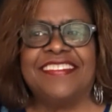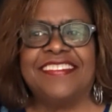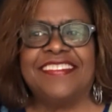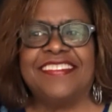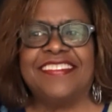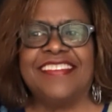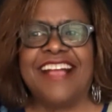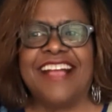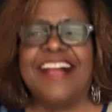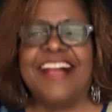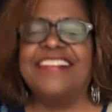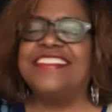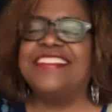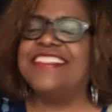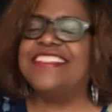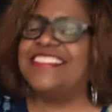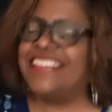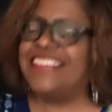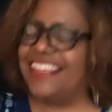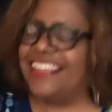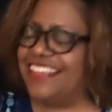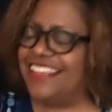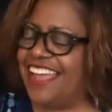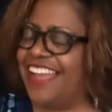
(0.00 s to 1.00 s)
I'll just
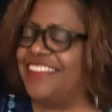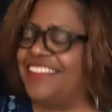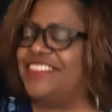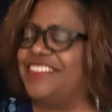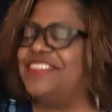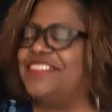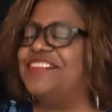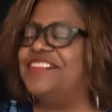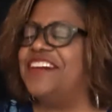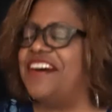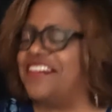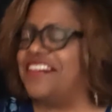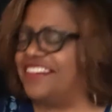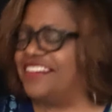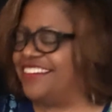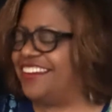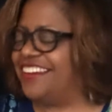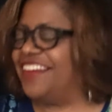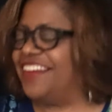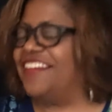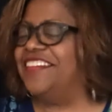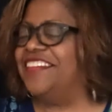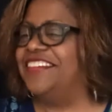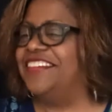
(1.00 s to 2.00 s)
say not too long ago.